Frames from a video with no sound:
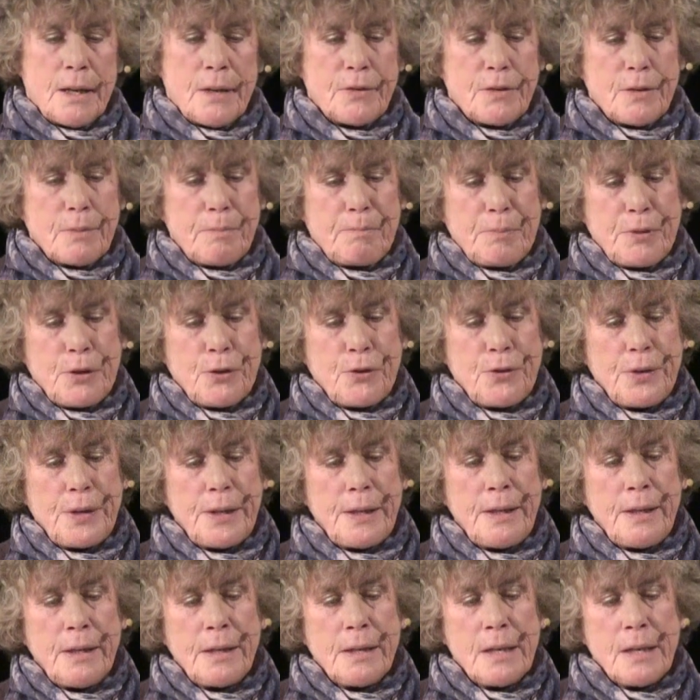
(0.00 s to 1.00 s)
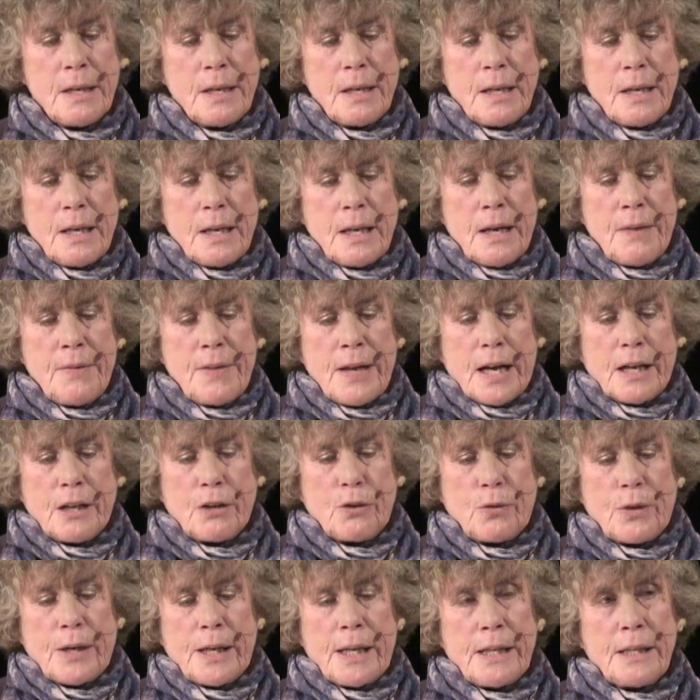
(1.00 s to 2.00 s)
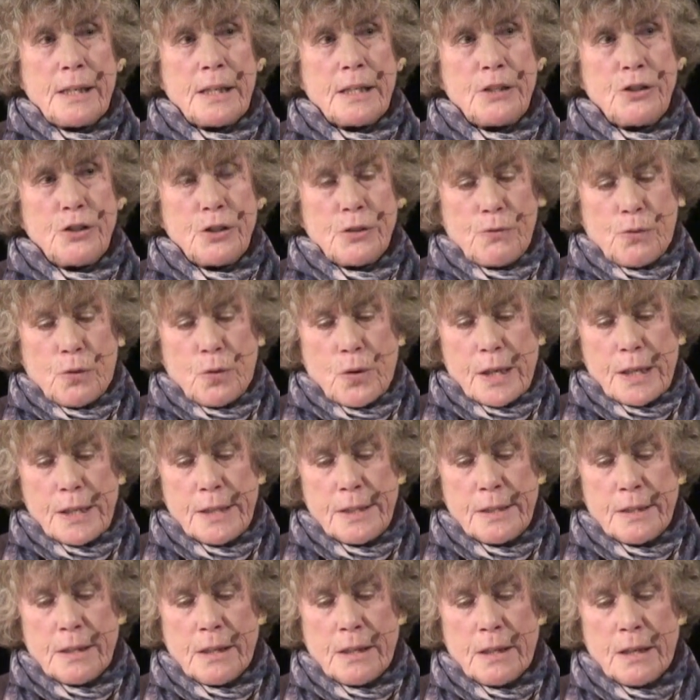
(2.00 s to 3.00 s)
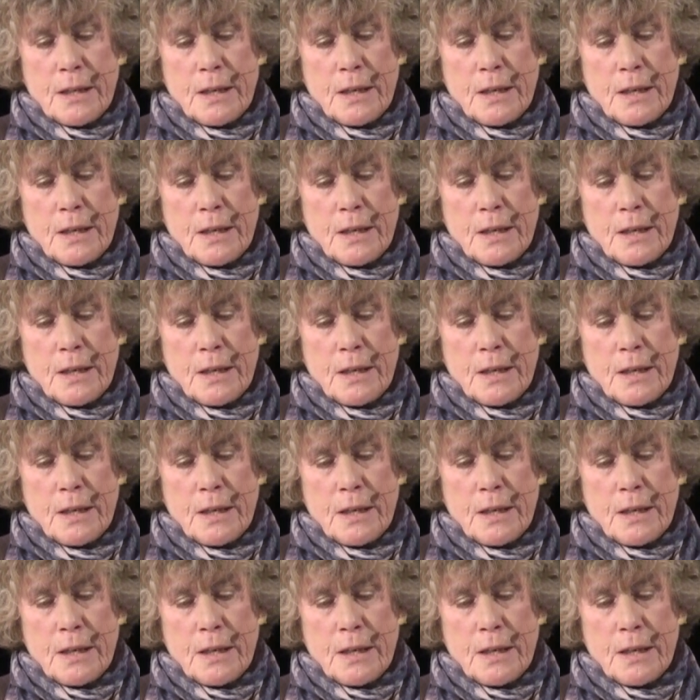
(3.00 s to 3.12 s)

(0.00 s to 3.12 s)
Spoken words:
The beauty in that grain is your voice.